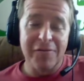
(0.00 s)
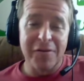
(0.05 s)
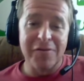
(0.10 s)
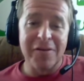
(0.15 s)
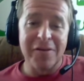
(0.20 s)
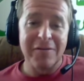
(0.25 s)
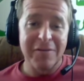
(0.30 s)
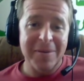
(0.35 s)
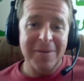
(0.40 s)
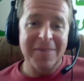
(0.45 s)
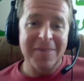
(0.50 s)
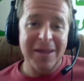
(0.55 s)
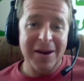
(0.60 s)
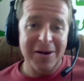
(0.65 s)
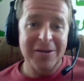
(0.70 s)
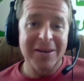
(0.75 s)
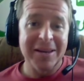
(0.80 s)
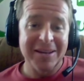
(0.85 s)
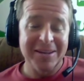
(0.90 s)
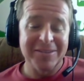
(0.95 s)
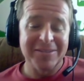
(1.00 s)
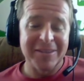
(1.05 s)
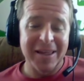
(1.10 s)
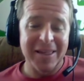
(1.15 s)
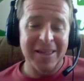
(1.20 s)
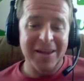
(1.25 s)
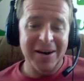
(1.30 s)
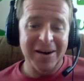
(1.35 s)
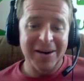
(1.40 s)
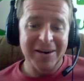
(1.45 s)
If you've never been there, you need to
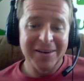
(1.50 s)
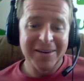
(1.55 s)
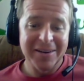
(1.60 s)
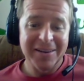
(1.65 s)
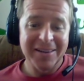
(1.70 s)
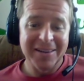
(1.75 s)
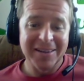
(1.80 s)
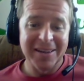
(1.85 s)
stay there.